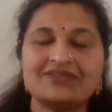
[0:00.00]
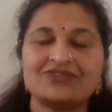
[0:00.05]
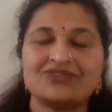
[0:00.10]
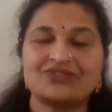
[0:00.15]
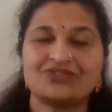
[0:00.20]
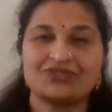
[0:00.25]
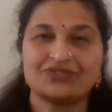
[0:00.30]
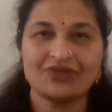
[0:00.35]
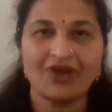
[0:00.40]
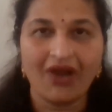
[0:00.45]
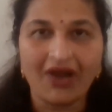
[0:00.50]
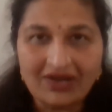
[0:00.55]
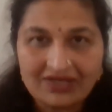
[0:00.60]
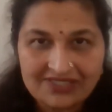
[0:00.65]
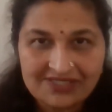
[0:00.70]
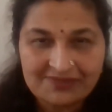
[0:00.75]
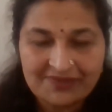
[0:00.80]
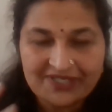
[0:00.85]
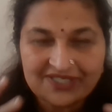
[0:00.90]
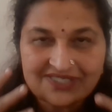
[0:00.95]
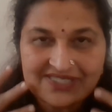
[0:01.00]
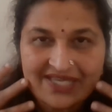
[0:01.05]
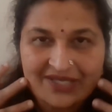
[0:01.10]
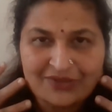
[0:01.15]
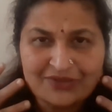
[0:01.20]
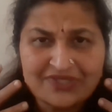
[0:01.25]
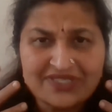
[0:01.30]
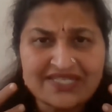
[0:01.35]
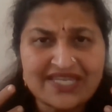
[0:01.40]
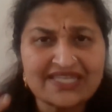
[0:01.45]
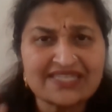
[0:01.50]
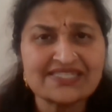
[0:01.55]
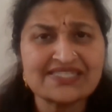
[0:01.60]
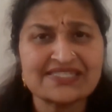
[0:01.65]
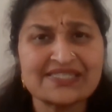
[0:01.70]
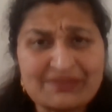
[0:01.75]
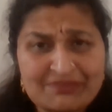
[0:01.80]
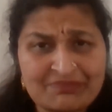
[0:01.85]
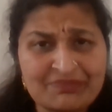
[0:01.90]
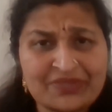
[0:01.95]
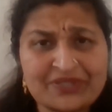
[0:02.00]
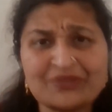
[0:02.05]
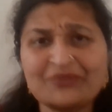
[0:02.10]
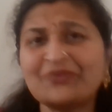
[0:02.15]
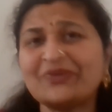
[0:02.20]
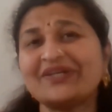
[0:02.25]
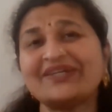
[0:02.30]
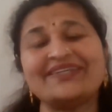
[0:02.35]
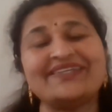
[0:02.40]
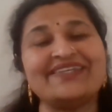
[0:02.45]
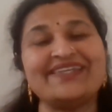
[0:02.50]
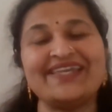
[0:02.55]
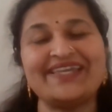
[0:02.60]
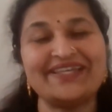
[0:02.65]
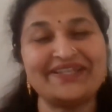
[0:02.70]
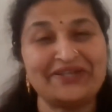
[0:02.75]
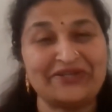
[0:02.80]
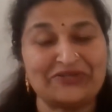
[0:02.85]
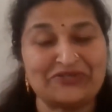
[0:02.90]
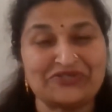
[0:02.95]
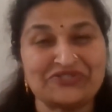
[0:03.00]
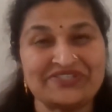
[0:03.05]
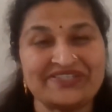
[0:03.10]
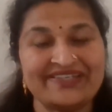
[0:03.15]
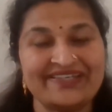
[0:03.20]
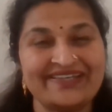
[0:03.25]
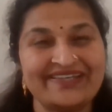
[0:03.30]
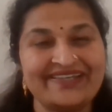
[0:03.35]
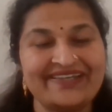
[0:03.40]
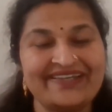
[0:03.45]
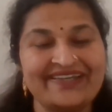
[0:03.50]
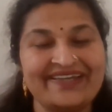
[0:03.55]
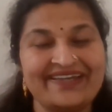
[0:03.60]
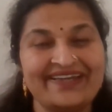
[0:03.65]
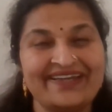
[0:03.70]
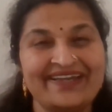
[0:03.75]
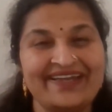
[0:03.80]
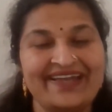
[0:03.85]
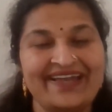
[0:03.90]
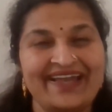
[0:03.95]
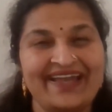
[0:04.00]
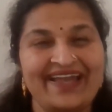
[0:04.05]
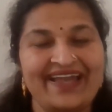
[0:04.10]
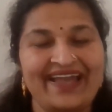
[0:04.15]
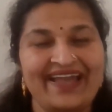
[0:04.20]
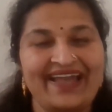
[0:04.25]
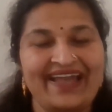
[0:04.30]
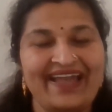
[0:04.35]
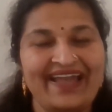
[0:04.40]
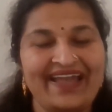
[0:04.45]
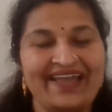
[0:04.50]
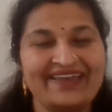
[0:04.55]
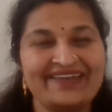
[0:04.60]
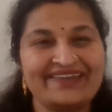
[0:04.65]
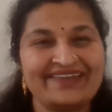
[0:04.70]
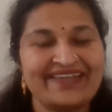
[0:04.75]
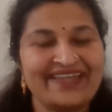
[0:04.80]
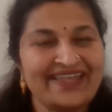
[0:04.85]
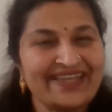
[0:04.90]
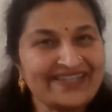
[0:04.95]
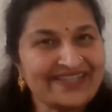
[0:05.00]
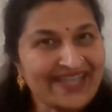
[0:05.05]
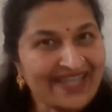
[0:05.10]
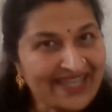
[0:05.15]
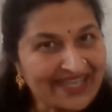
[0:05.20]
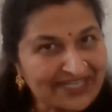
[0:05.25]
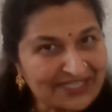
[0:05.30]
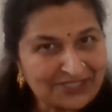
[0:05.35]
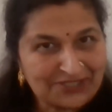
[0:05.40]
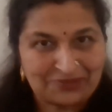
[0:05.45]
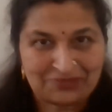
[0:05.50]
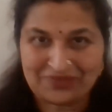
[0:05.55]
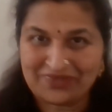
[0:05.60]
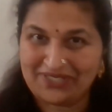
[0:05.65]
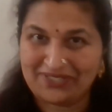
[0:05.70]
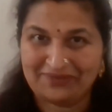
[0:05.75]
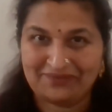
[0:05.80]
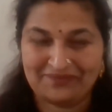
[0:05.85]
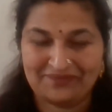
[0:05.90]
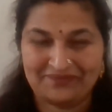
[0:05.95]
shocked because I couldn't get a simple word in English. And it hit me.